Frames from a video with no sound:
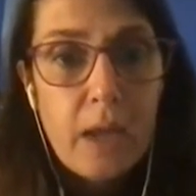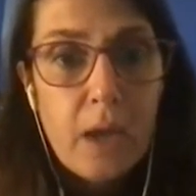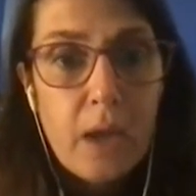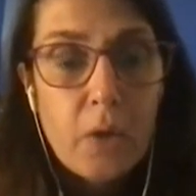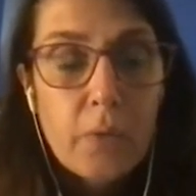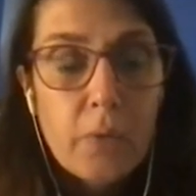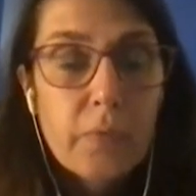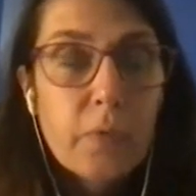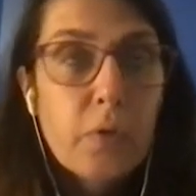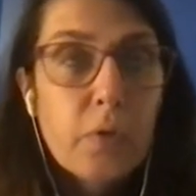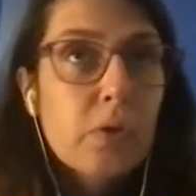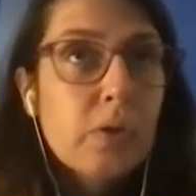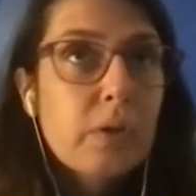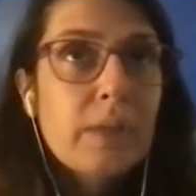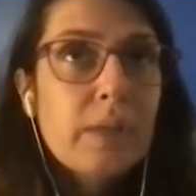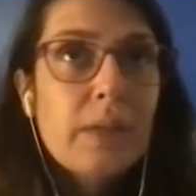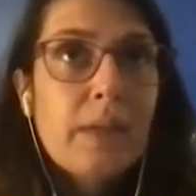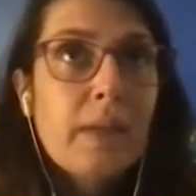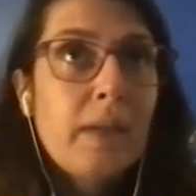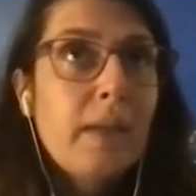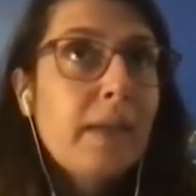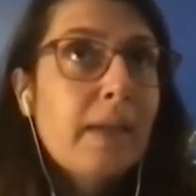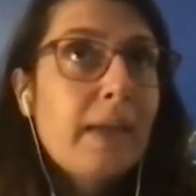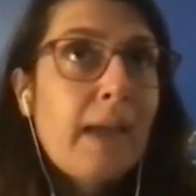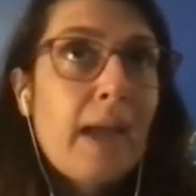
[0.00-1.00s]
Of course,
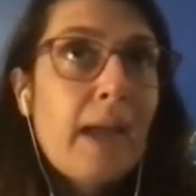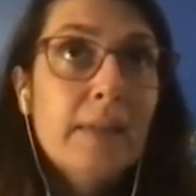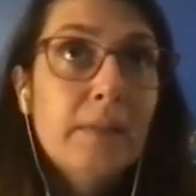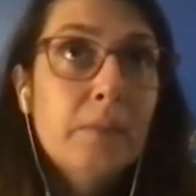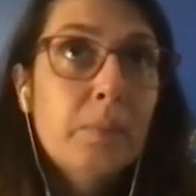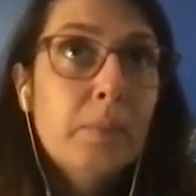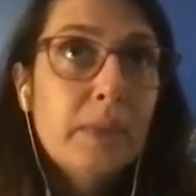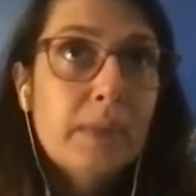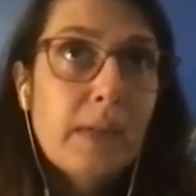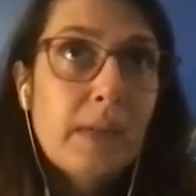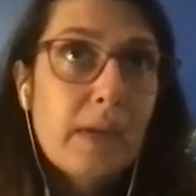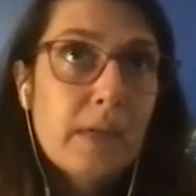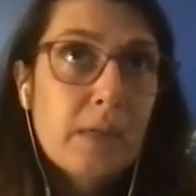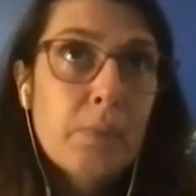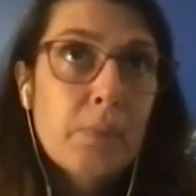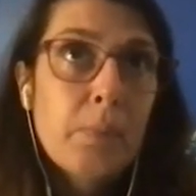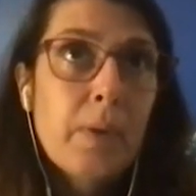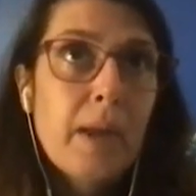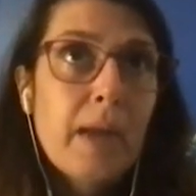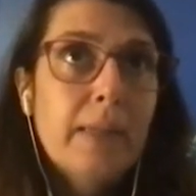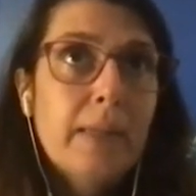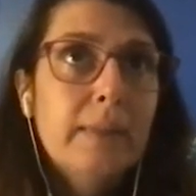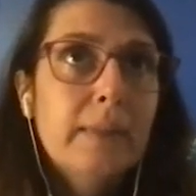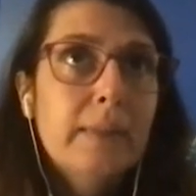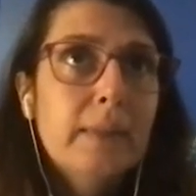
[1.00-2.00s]
he can't be
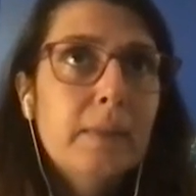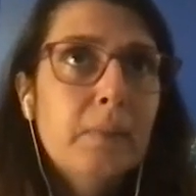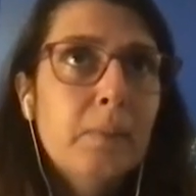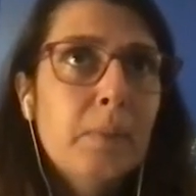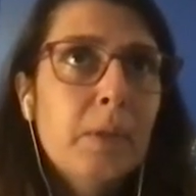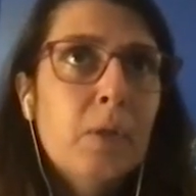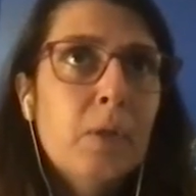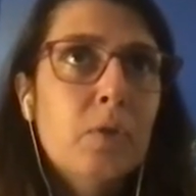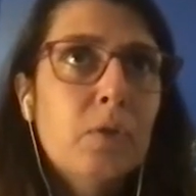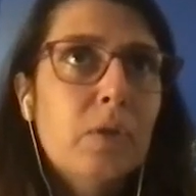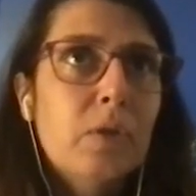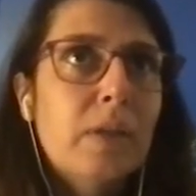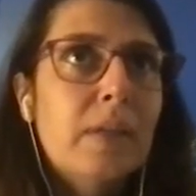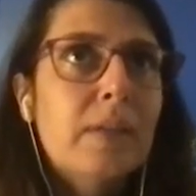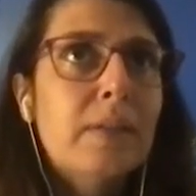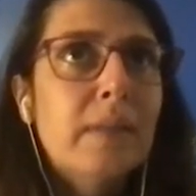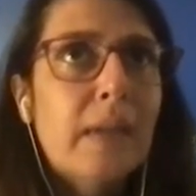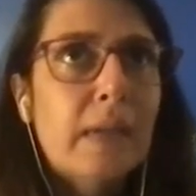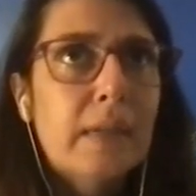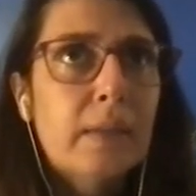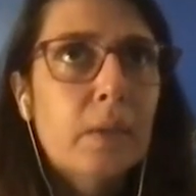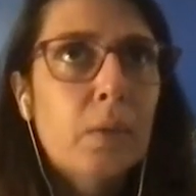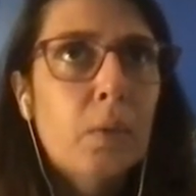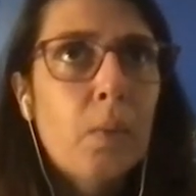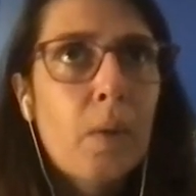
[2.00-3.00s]
transplanted because he is
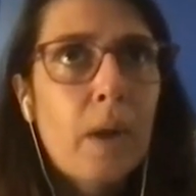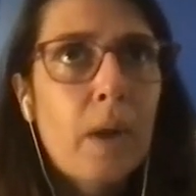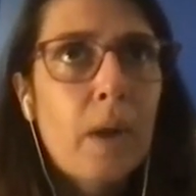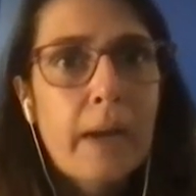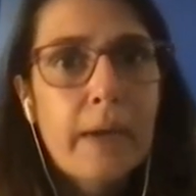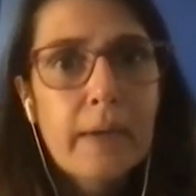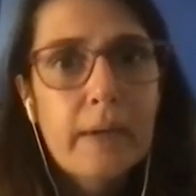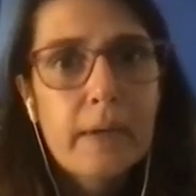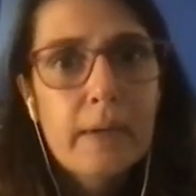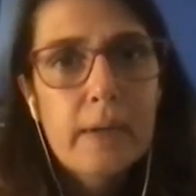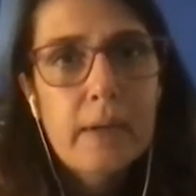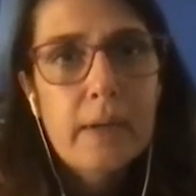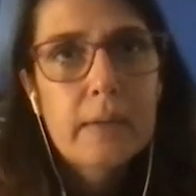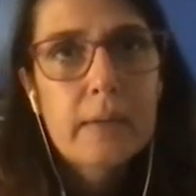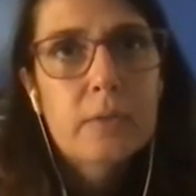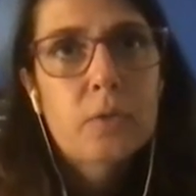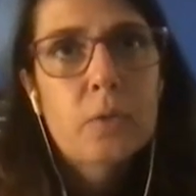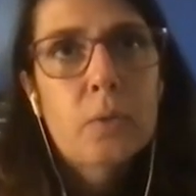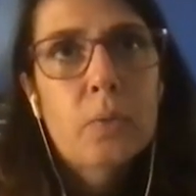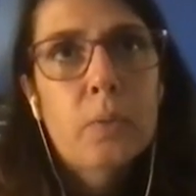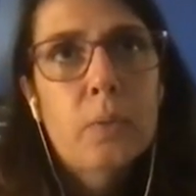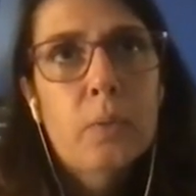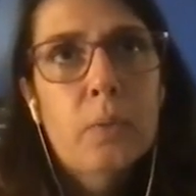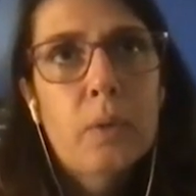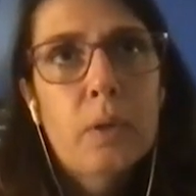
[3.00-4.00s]
91, and so
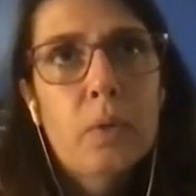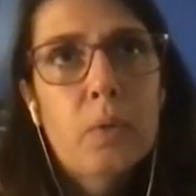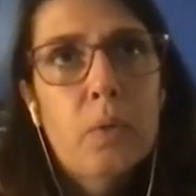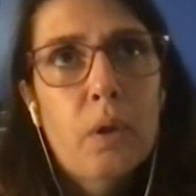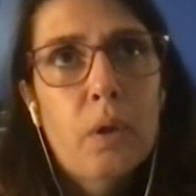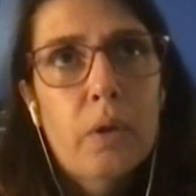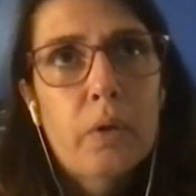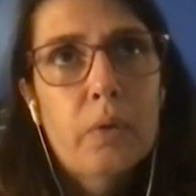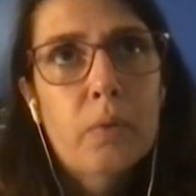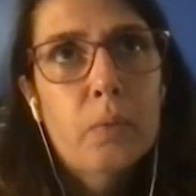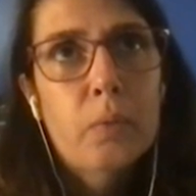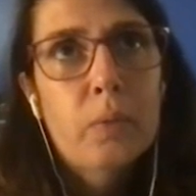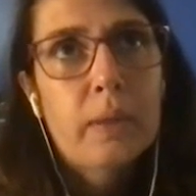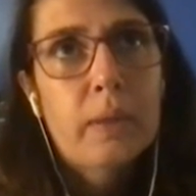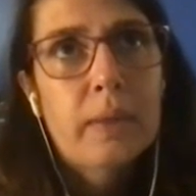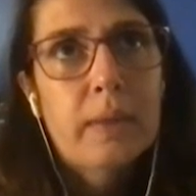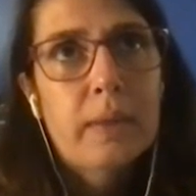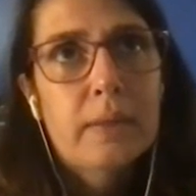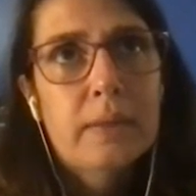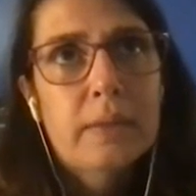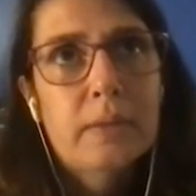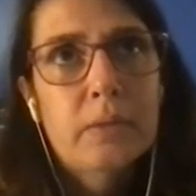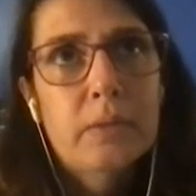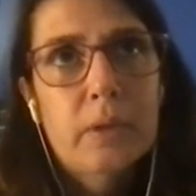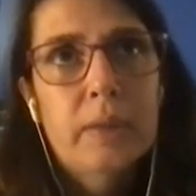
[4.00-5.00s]
we will go on with
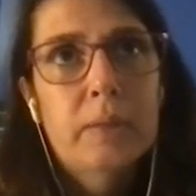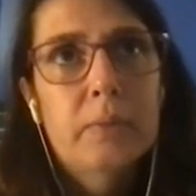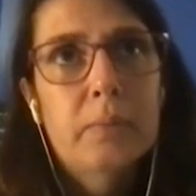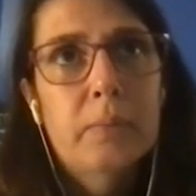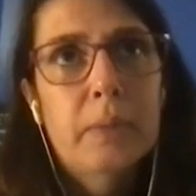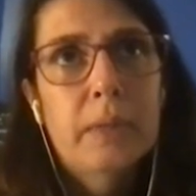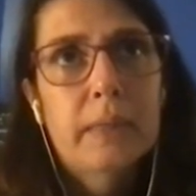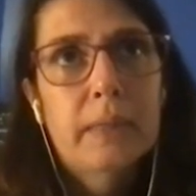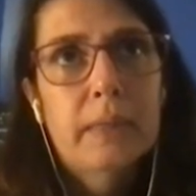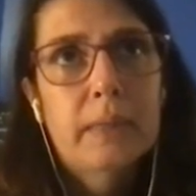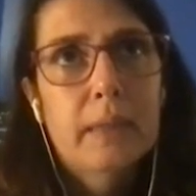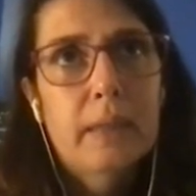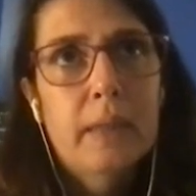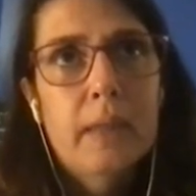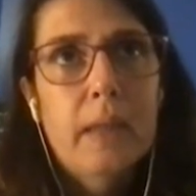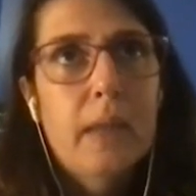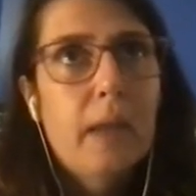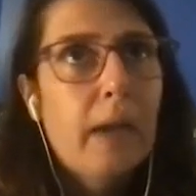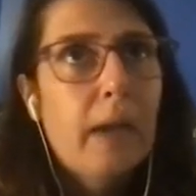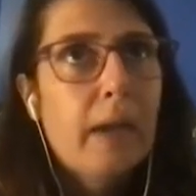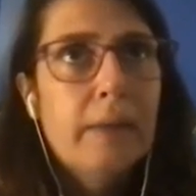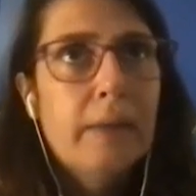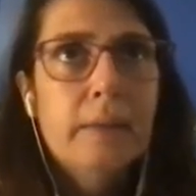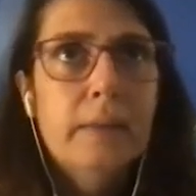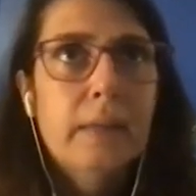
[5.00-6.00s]
this treatment
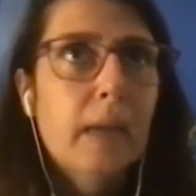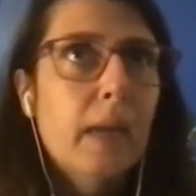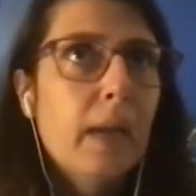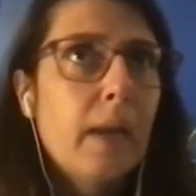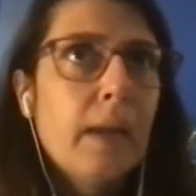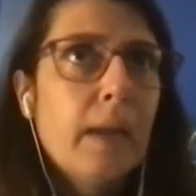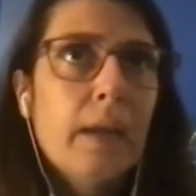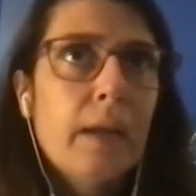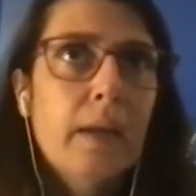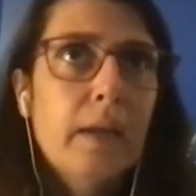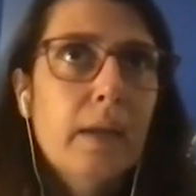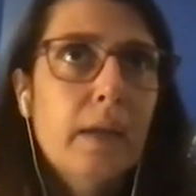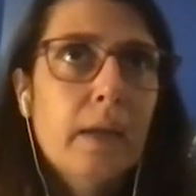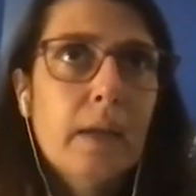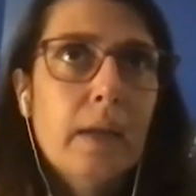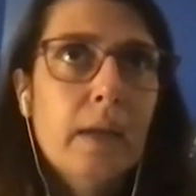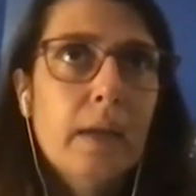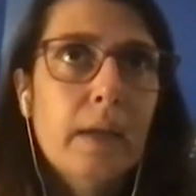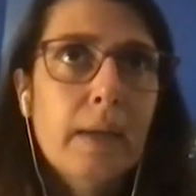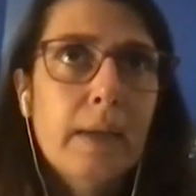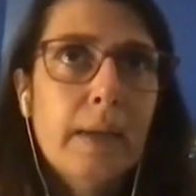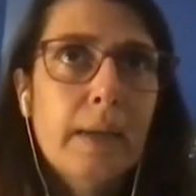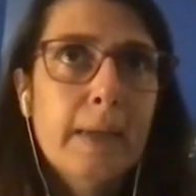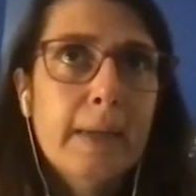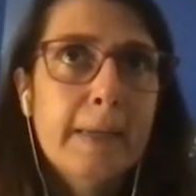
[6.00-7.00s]
until
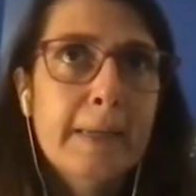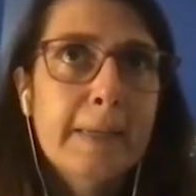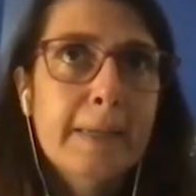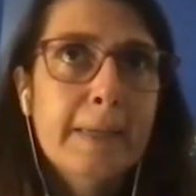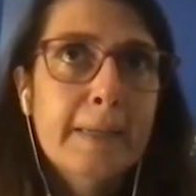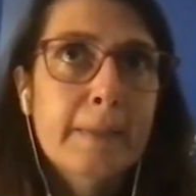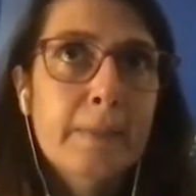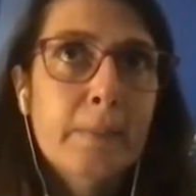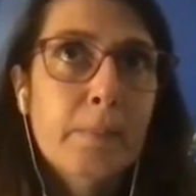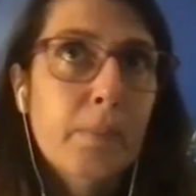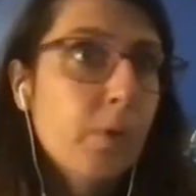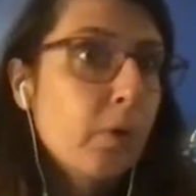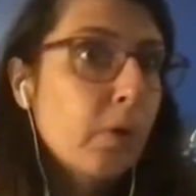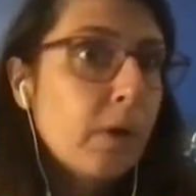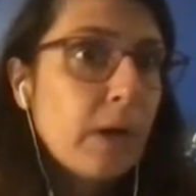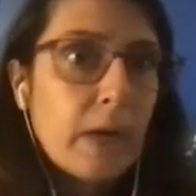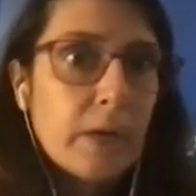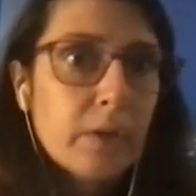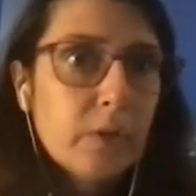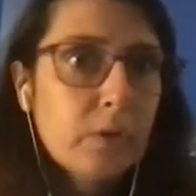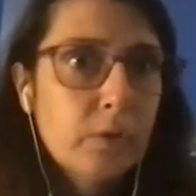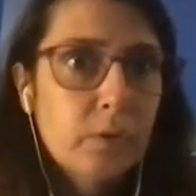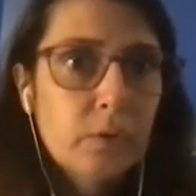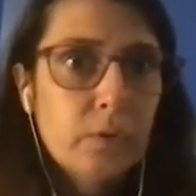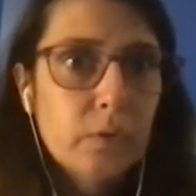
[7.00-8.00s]

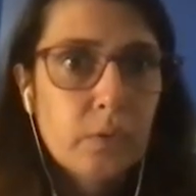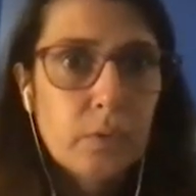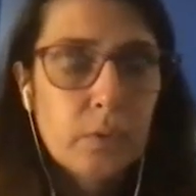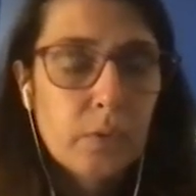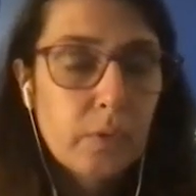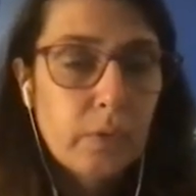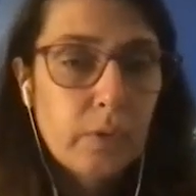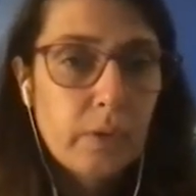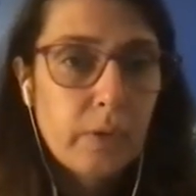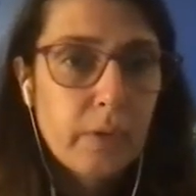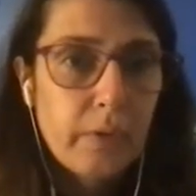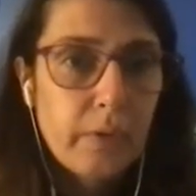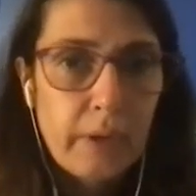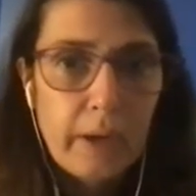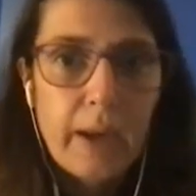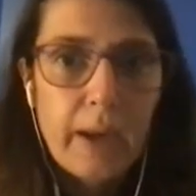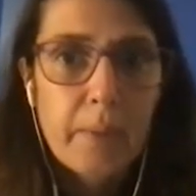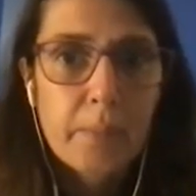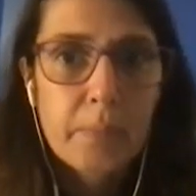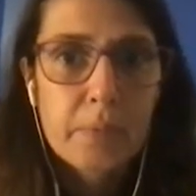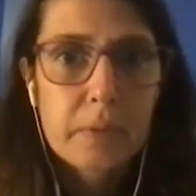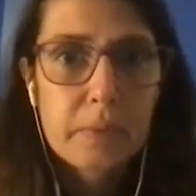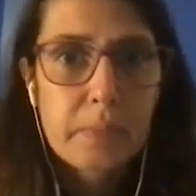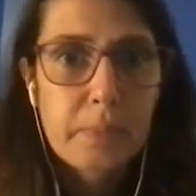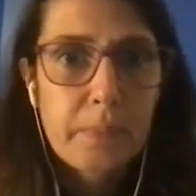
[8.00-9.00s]
progression or
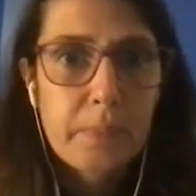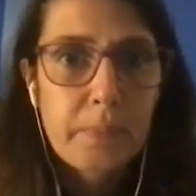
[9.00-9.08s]
relapse.